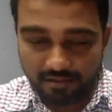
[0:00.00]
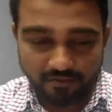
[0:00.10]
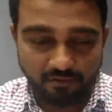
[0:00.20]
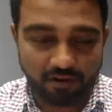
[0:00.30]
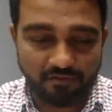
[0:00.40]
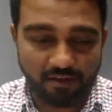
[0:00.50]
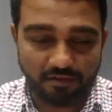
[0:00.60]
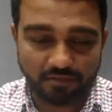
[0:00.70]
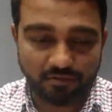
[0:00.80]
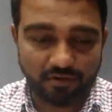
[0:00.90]
Spotify, na?
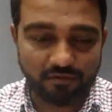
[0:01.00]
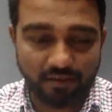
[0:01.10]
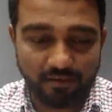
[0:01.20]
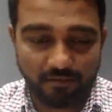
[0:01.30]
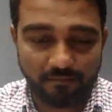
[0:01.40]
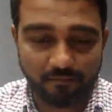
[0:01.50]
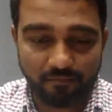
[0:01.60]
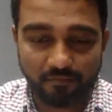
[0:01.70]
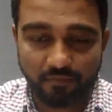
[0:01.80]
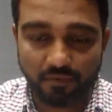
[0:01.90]
It's Spotify. Yes, sir.
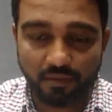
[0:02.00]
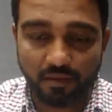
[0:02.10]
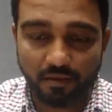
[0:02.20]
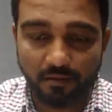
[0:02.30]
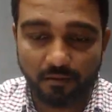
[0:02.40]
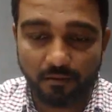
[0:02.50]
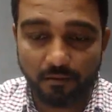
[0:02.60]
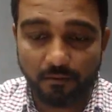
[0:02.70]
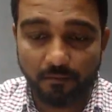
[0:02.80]
Okay.